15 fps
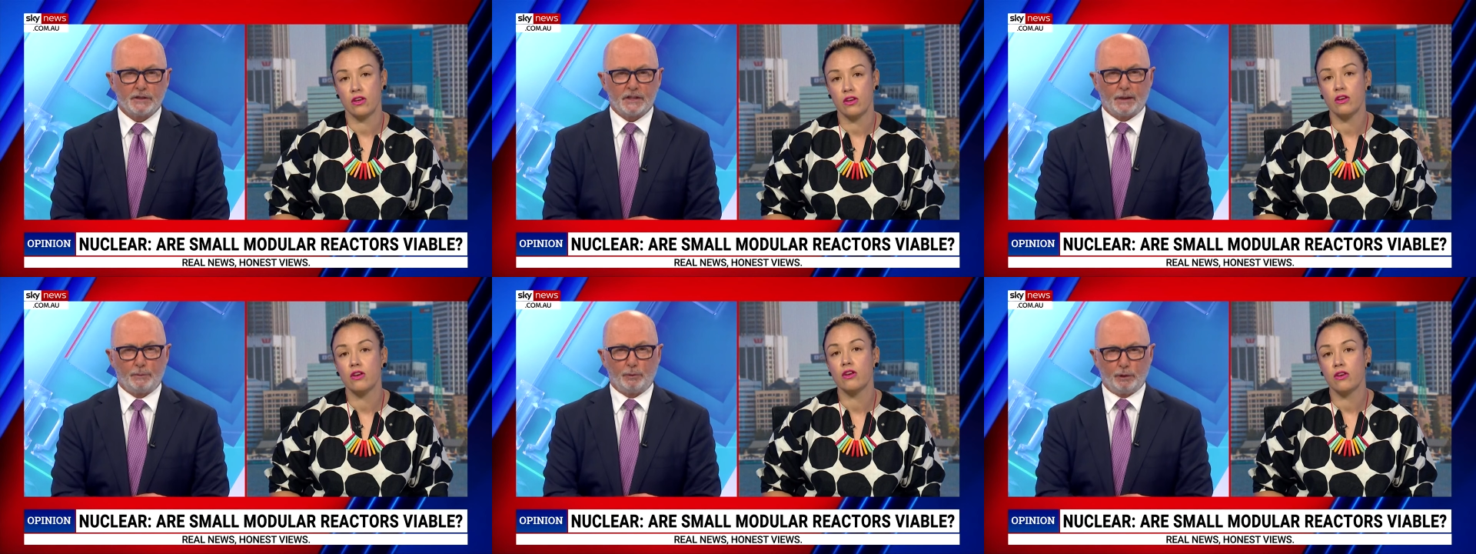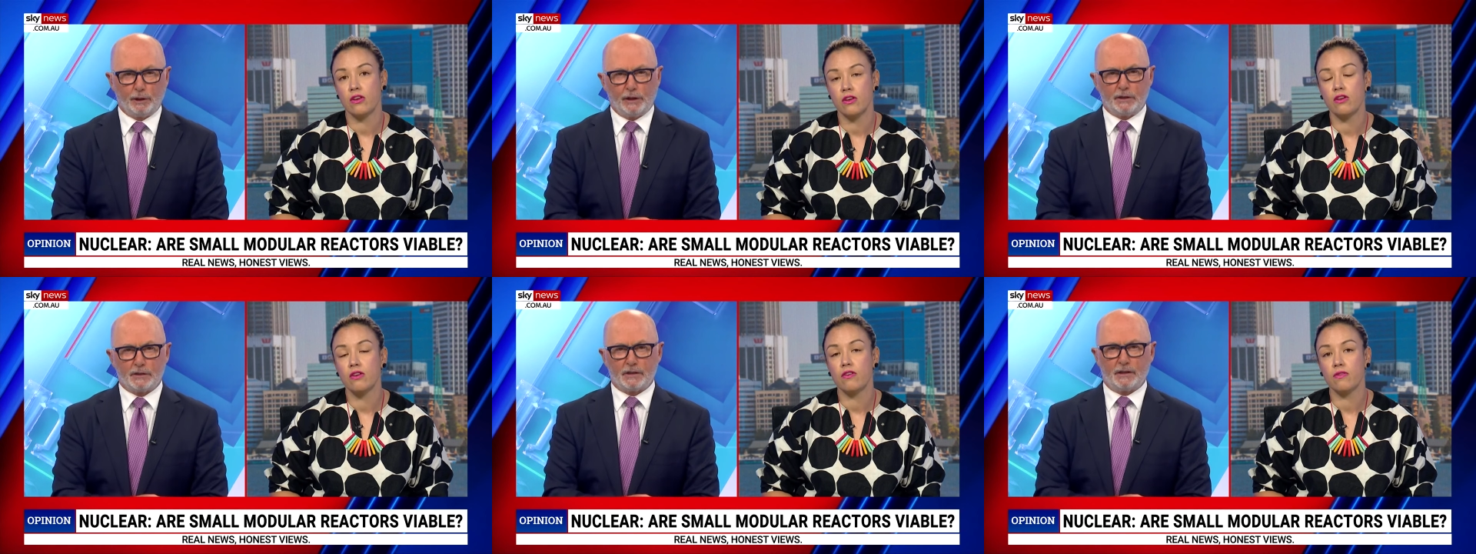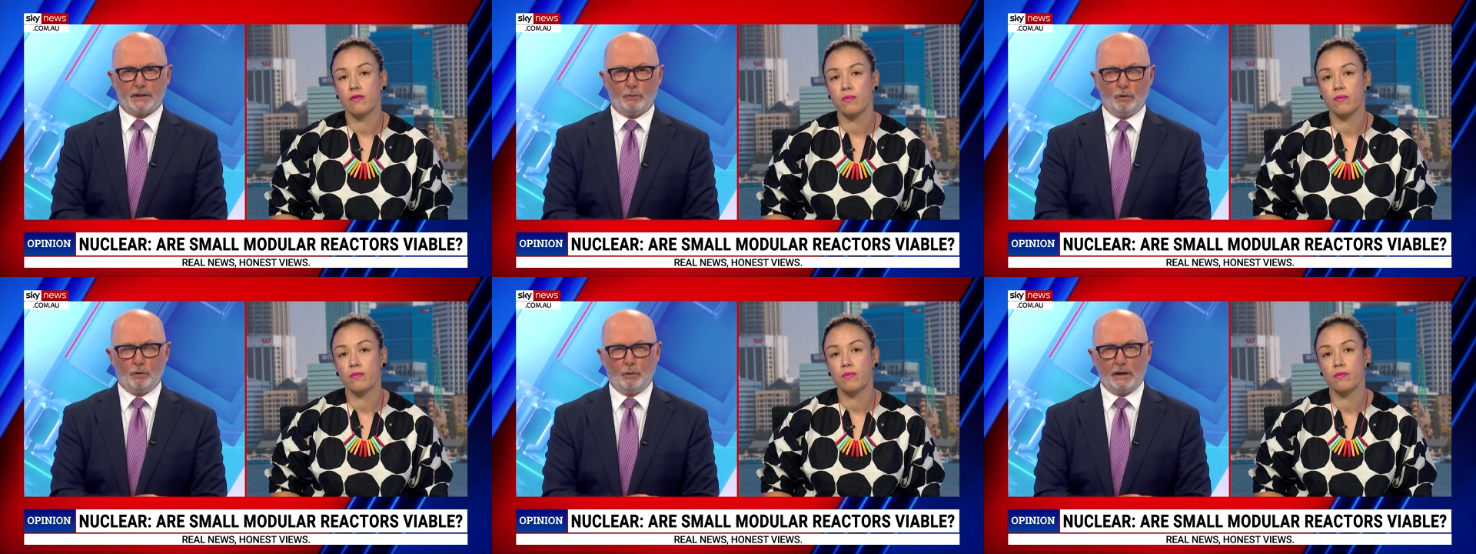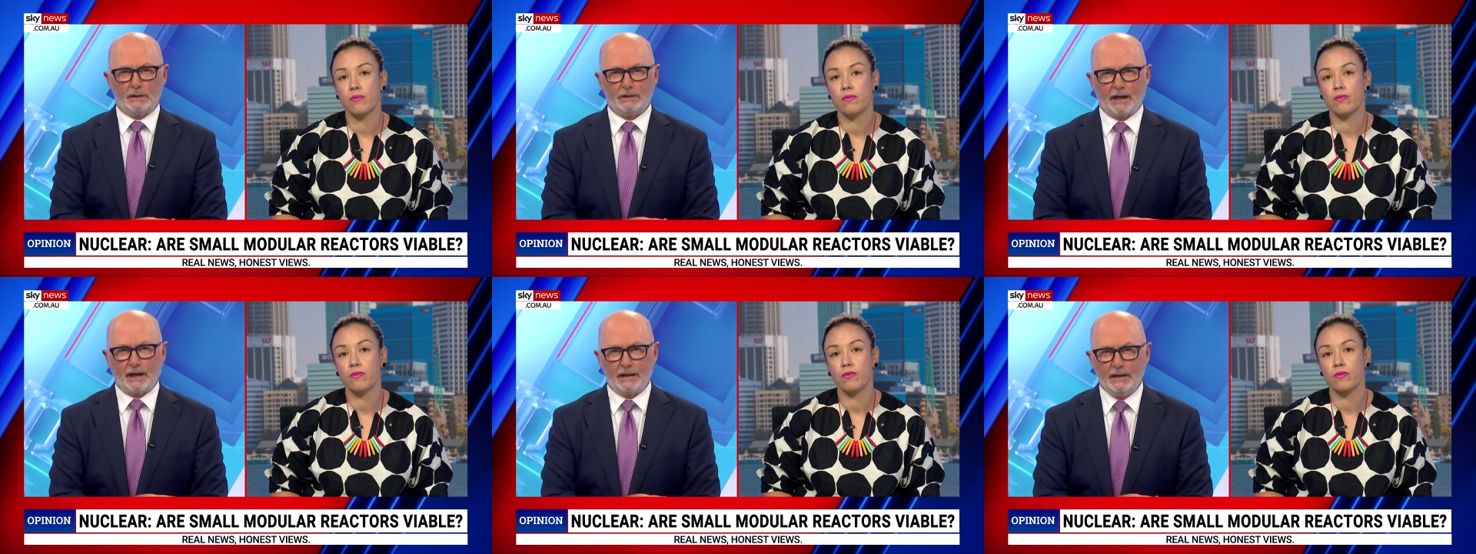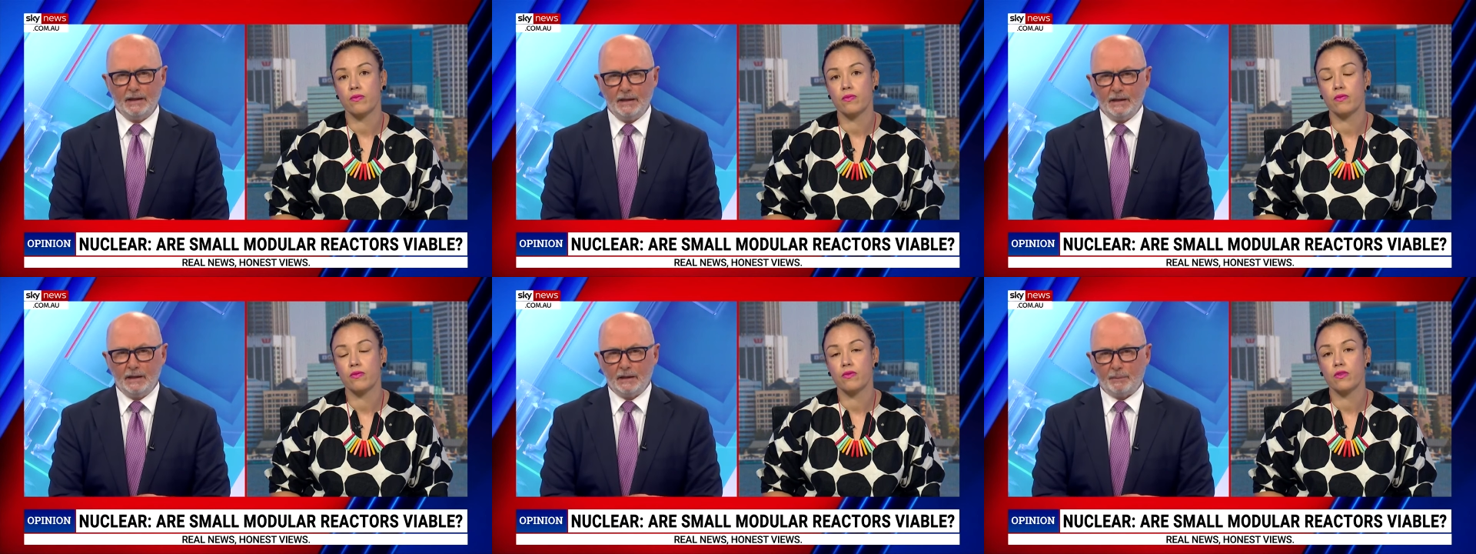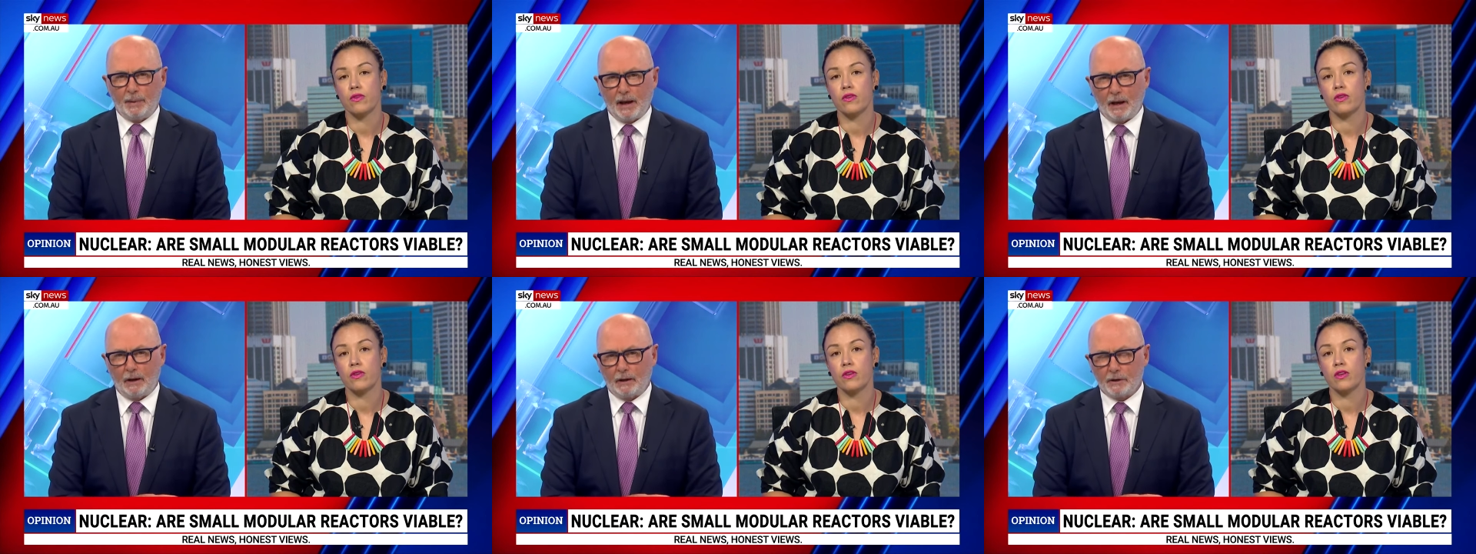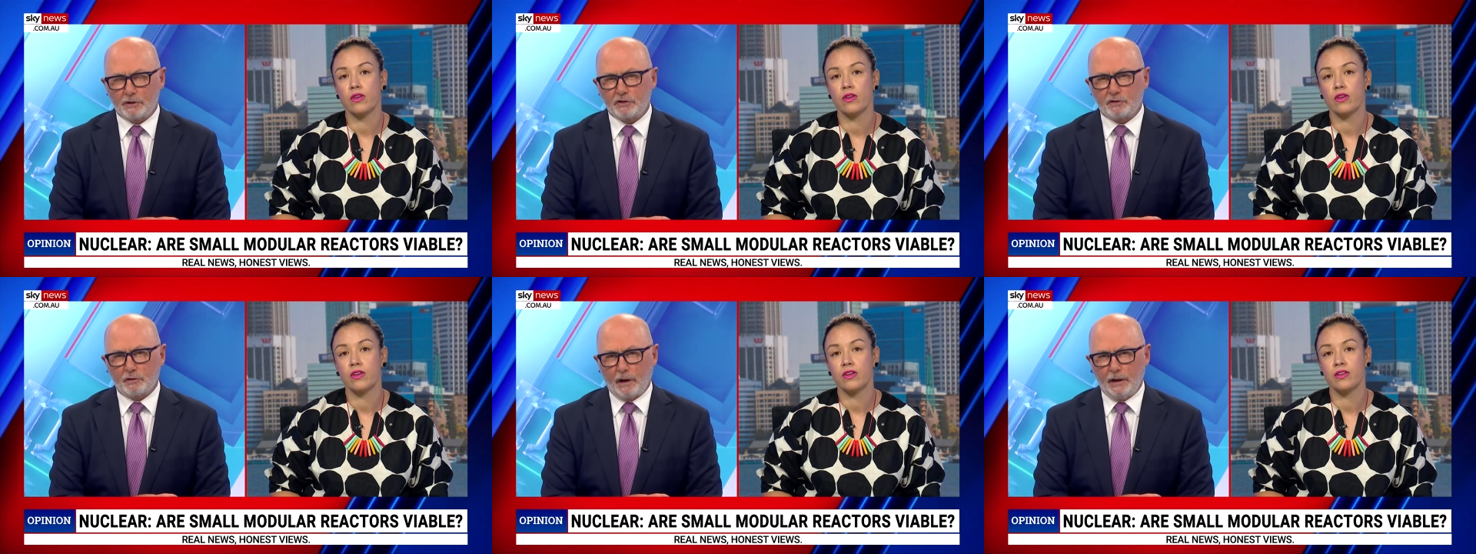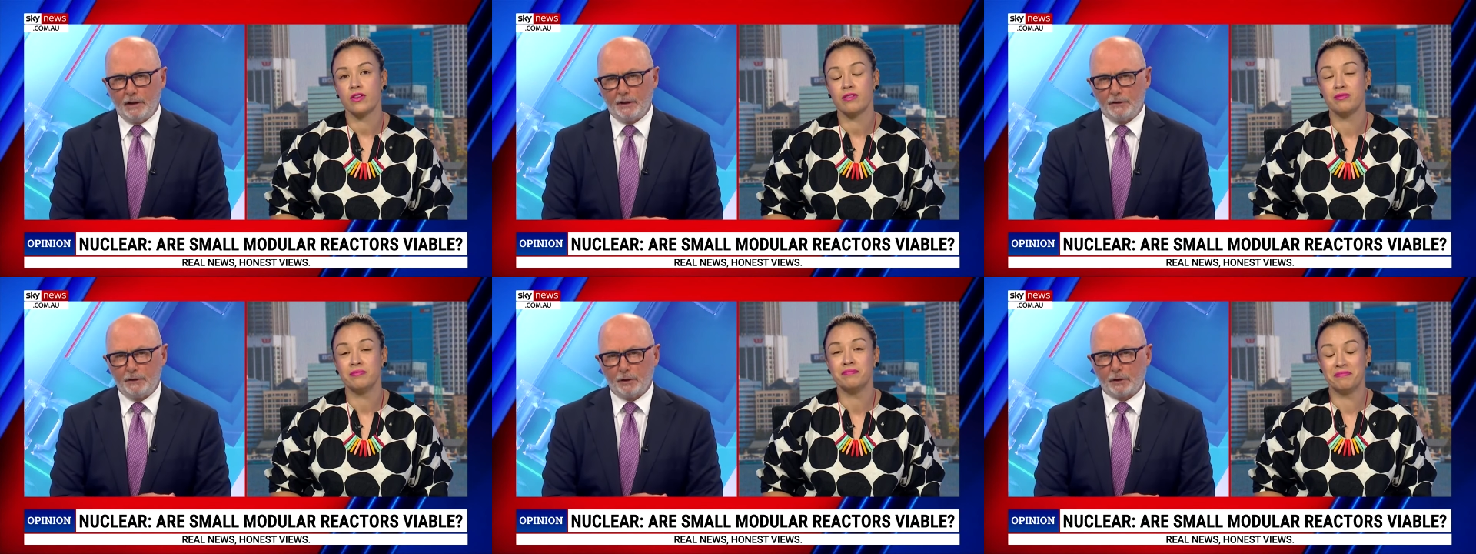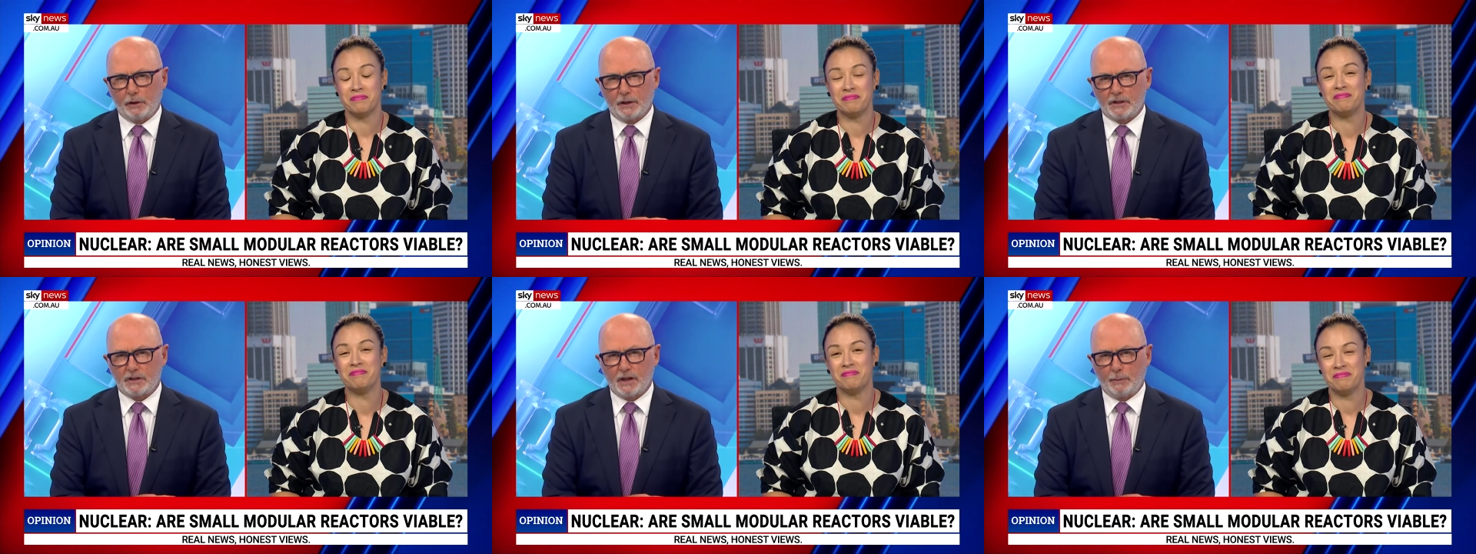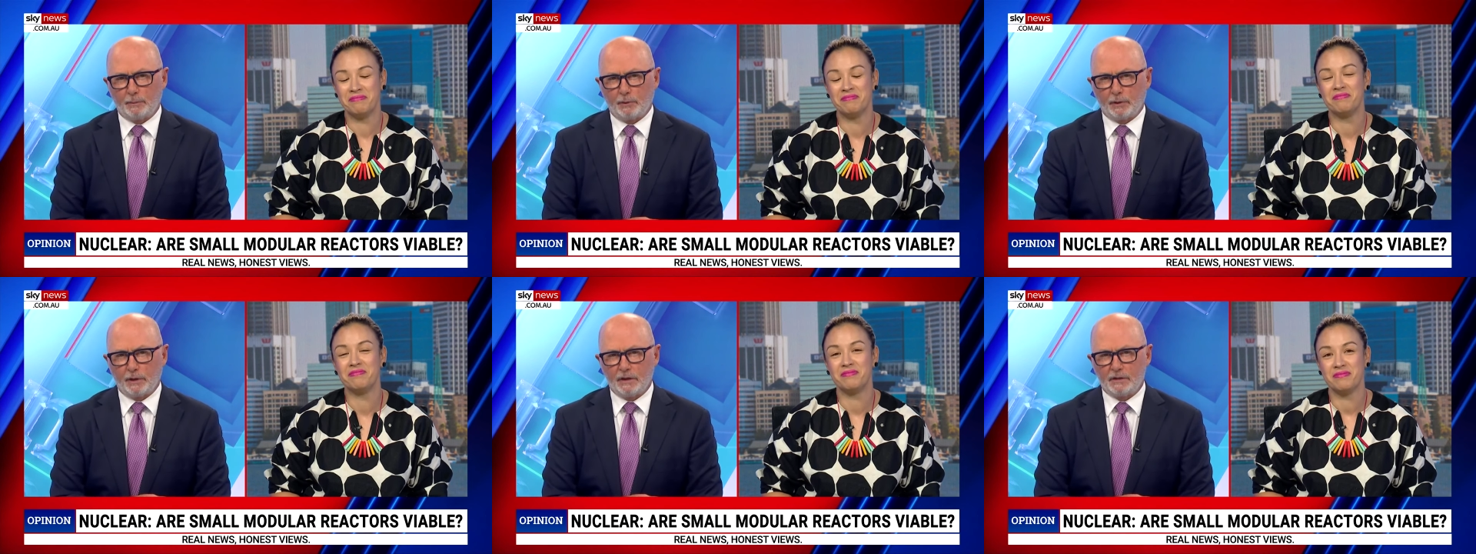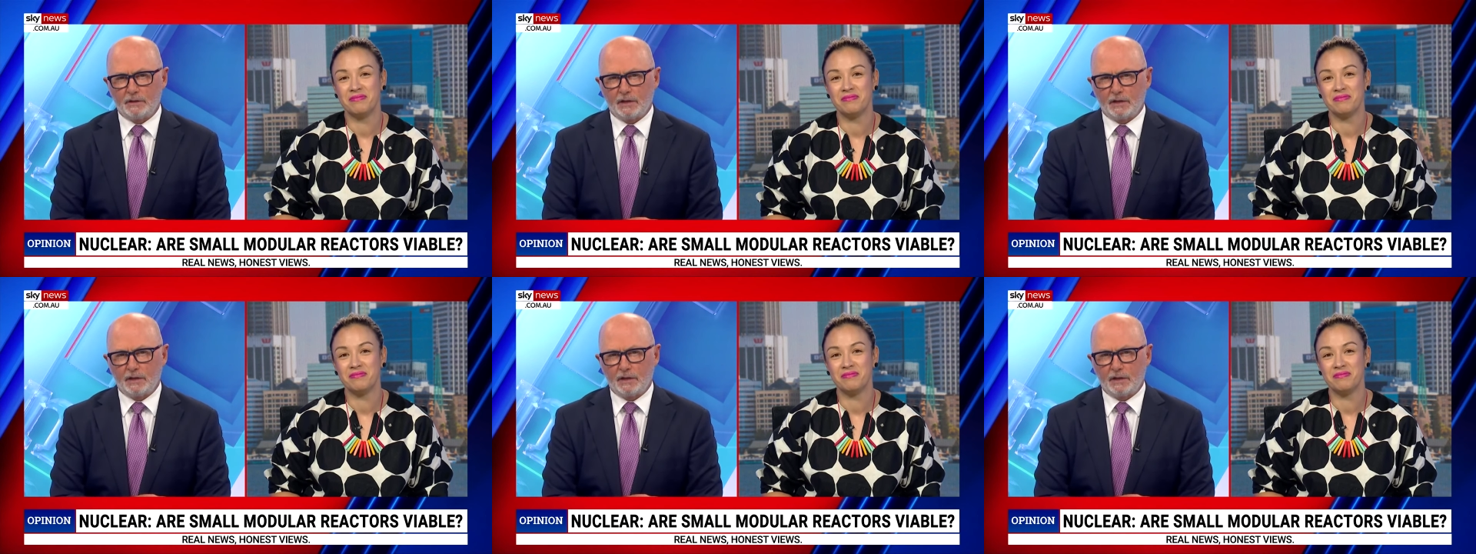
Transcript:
Speaker 1: submarines and that will one day power Australian nuclear submarines,